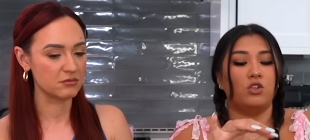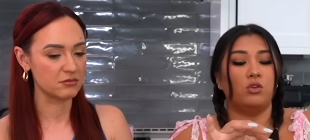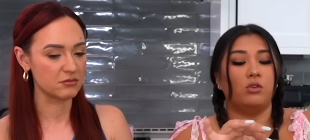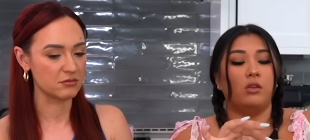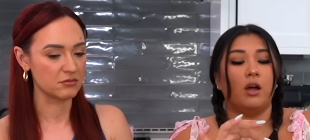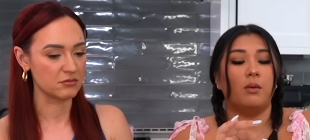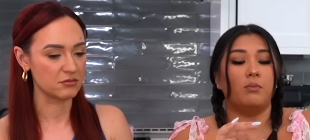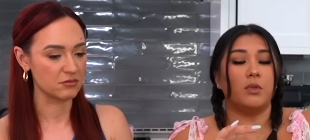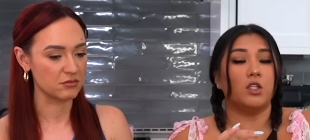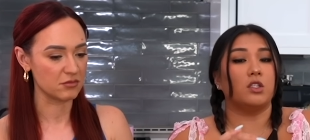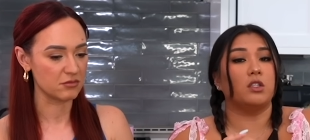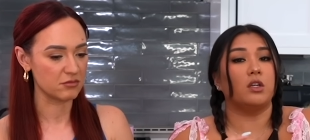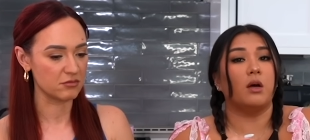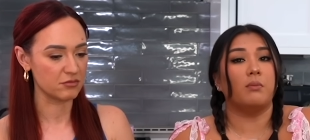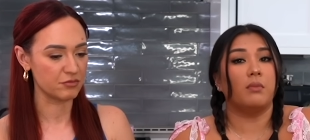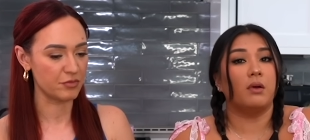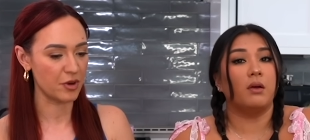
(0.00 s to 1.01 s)
Speaker 1: do love me
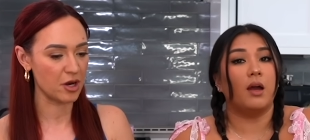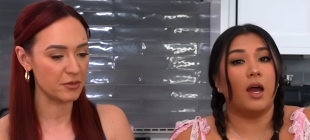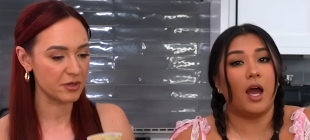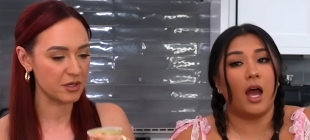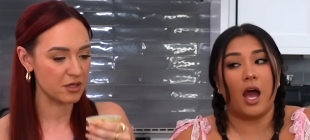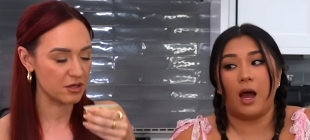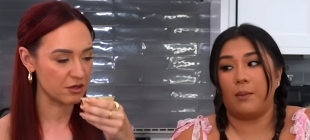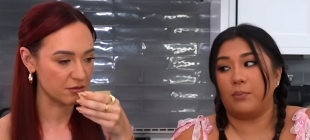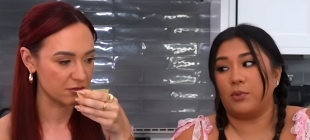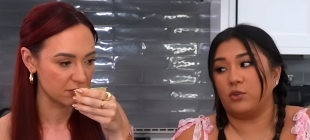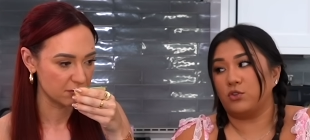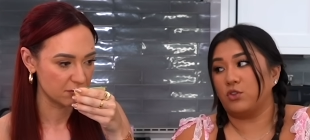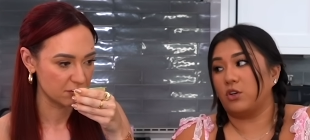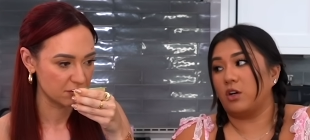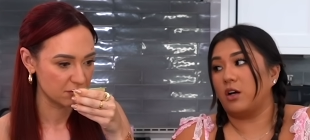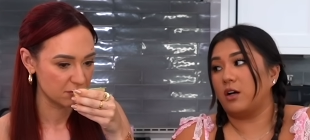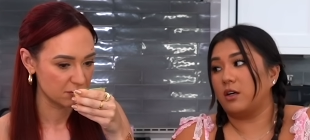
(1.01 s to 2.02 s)
some barbecue
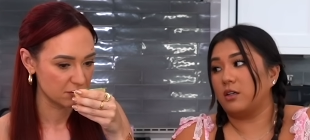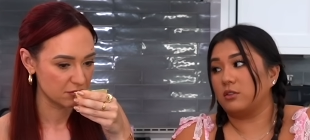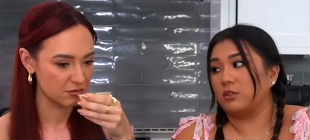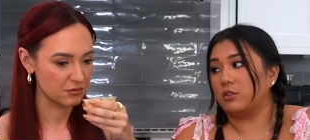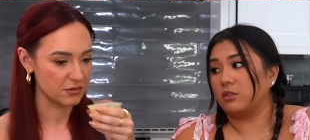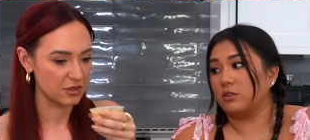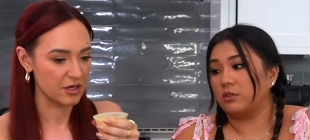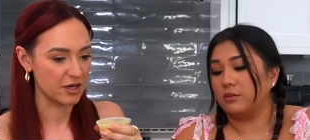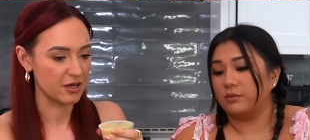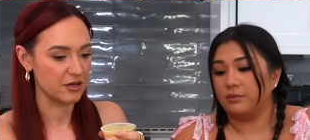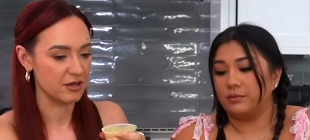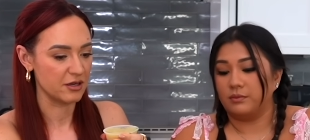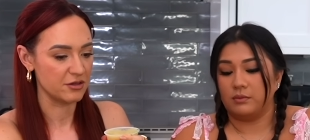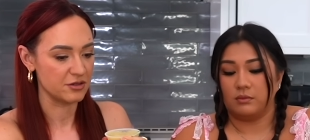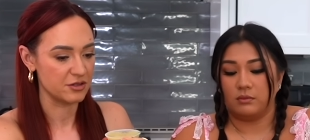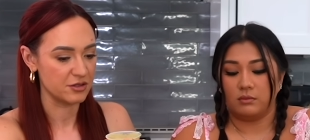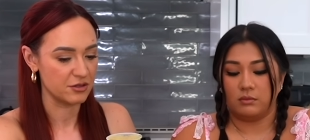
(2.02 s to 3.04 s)
applesauce.
Speaker 2: Yeah,
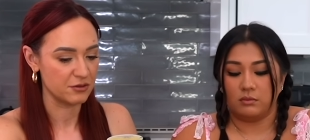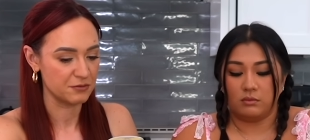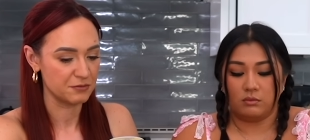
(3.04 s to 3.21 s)
I do too.